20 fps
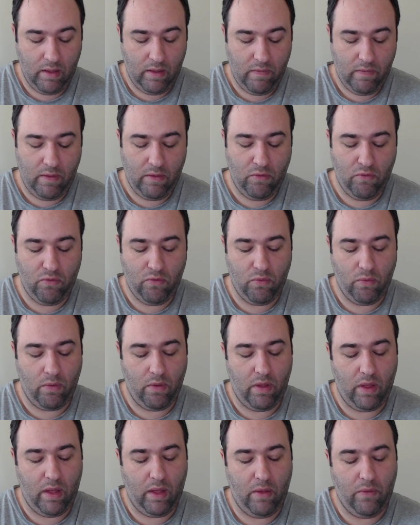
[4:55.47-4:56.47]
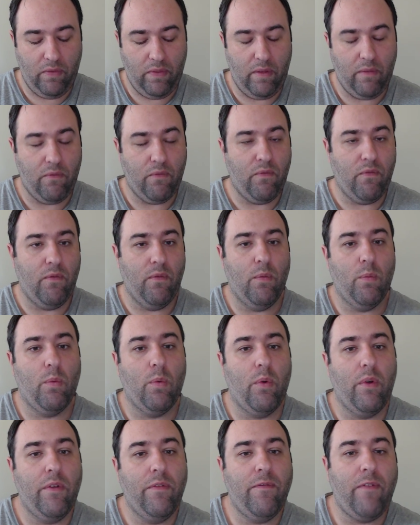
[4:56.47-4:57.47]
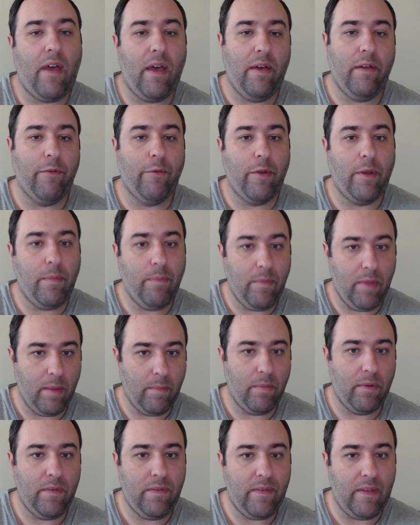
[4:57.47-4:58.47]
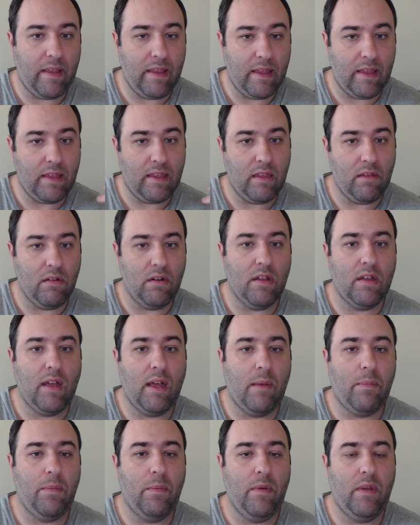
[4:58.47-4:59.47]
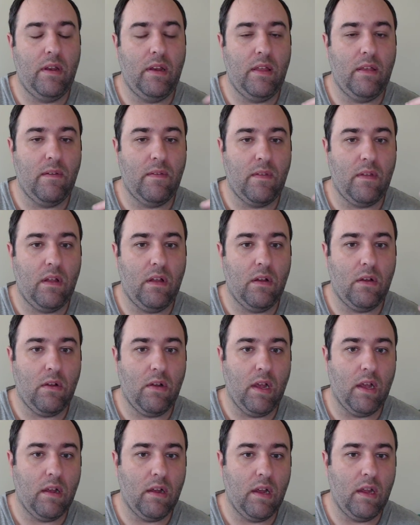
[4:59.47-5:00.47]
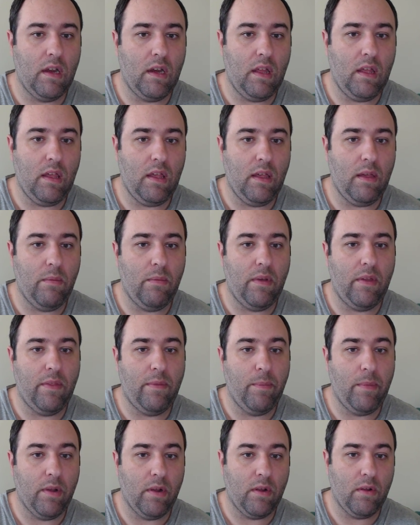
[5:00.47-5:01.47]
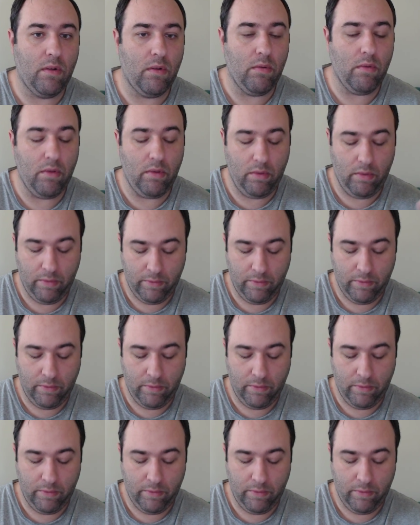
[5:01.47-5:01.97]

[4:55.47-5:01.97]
Then um, then Roy finally remembers that he killed a cop when he was all cray-cray in the head with Mirakuru.